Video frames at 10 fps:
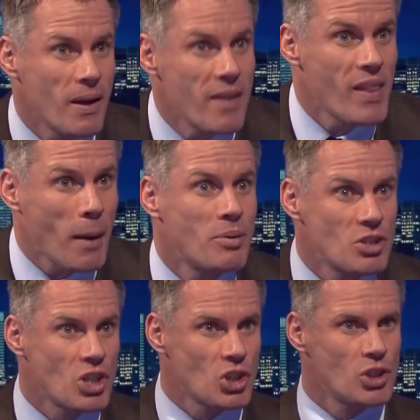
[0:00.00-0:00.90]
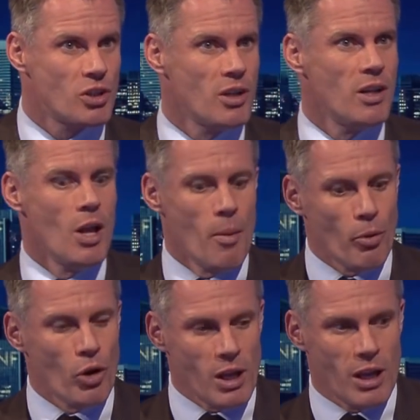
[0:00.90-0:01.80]
in that position.
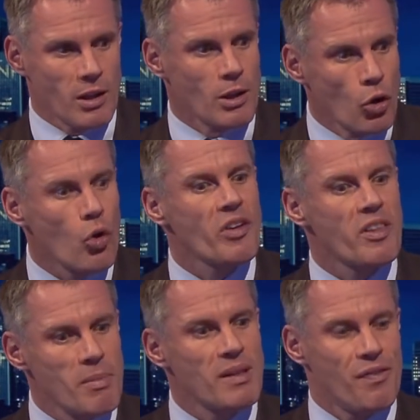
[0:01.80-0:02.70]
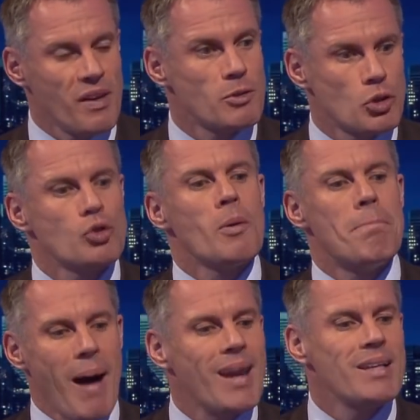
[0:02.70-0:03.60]
But you look at the midfield sort
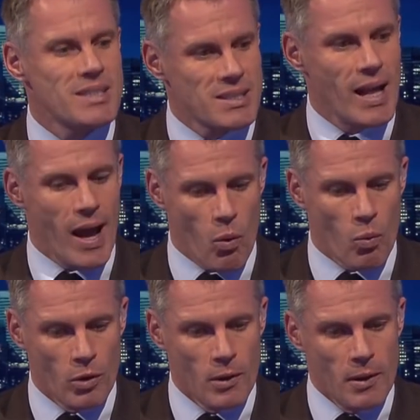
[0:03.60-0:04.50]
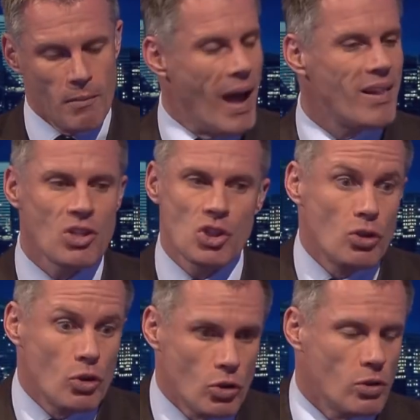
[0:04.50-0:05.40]
of balance now.
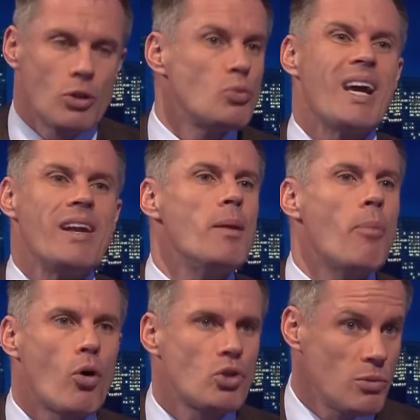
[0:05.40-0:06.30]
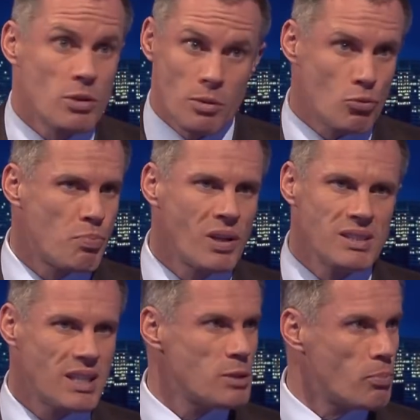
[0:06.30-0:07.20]
Henderson, you know, was getting in the box. He was
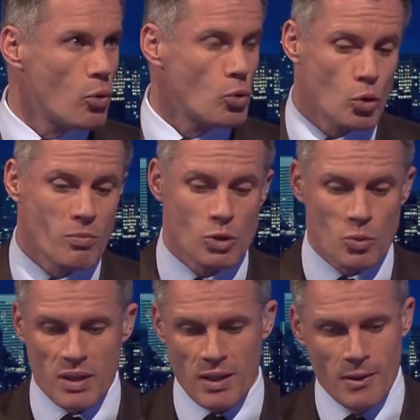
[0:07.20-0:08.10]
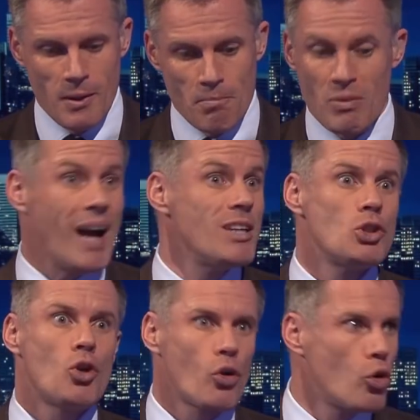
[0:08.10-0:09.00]
brilliant against Porto midweek.
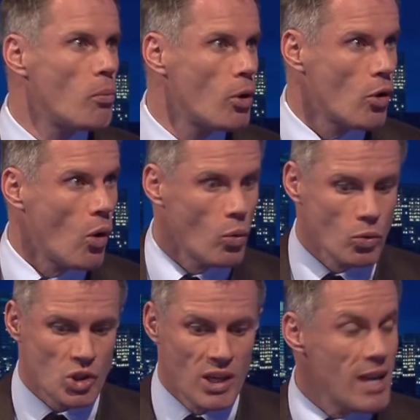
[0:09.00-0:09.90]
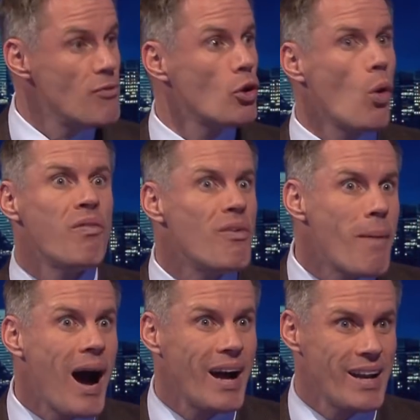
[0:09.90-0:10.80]
Keita's got a couple of goals, even the goal for
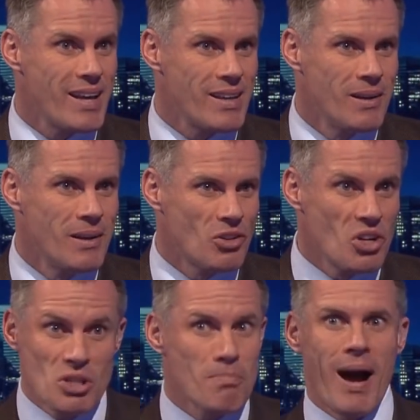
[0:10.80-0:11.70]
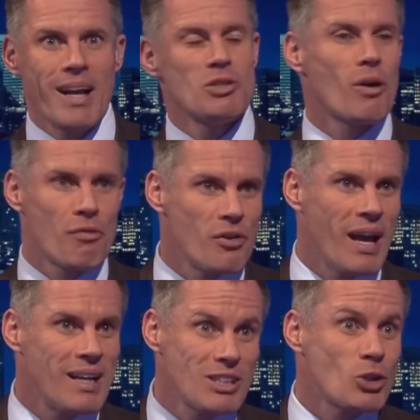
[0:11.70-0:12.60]
Mane. The reason Mane's got a free
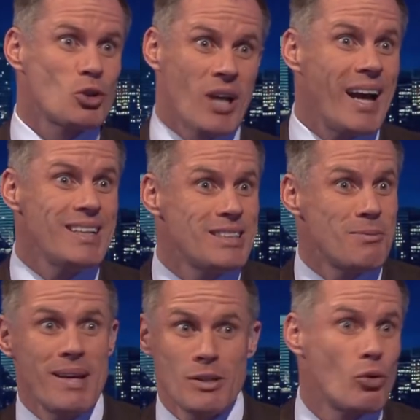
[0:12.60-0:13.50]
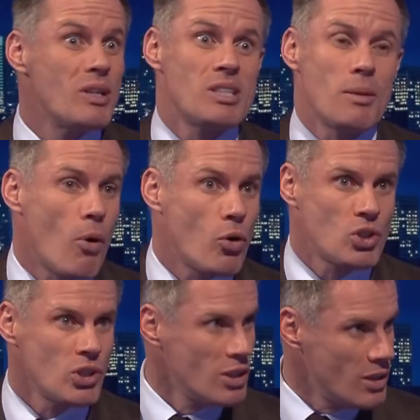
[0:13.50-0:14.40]
header is because Keita's made the run into the box,